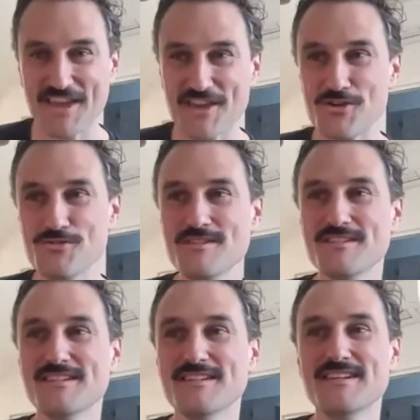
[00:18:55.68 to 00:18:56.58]
thank
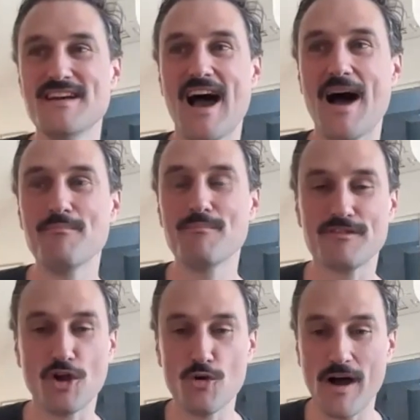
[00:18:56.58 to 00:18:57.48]
you.
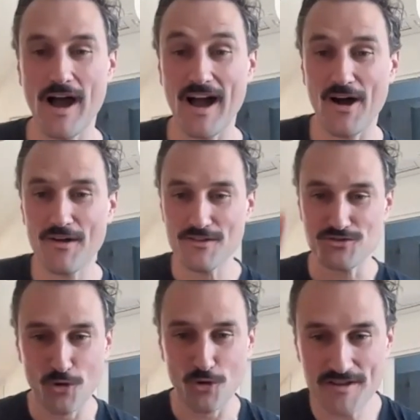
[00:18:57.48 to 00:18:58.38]
So
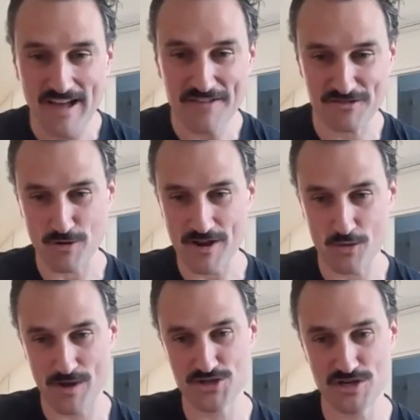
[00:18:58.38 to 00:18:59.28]
Dawn has asked a
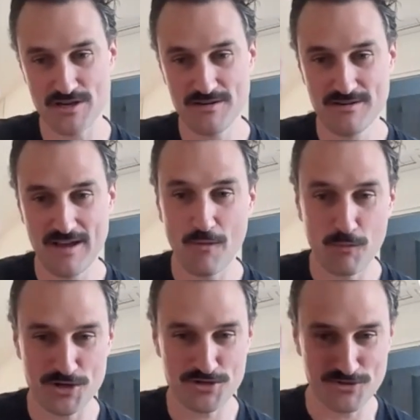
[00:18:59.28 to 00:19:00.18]
great question,
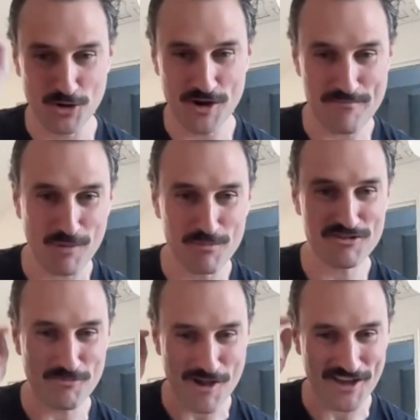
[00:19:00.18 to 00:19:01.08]
which, Dawn, I
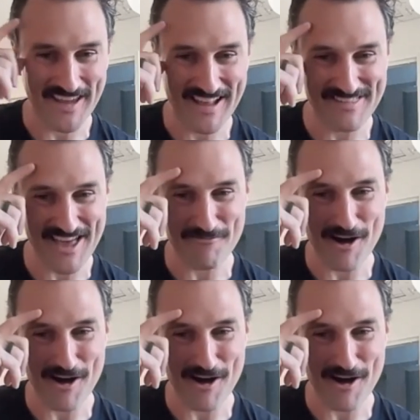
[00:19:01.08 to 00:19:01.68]
promise you we are going to get to that